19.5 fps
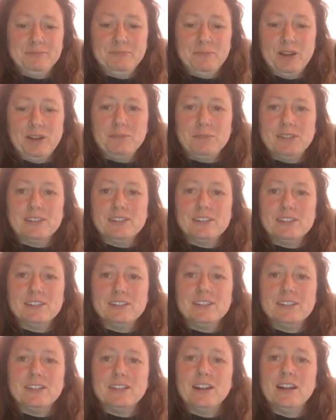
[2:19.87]
might be
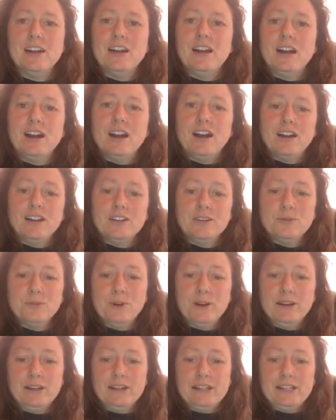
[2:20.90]
considered
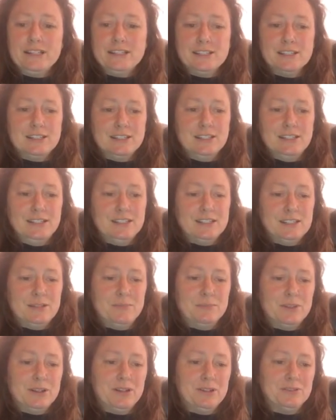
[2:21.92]
unwise in
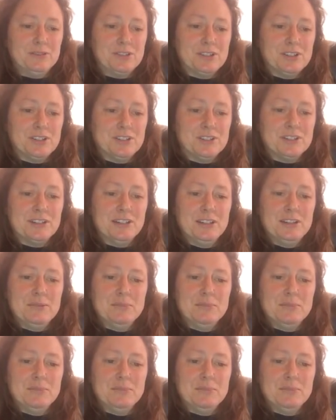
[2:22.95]
some cultures,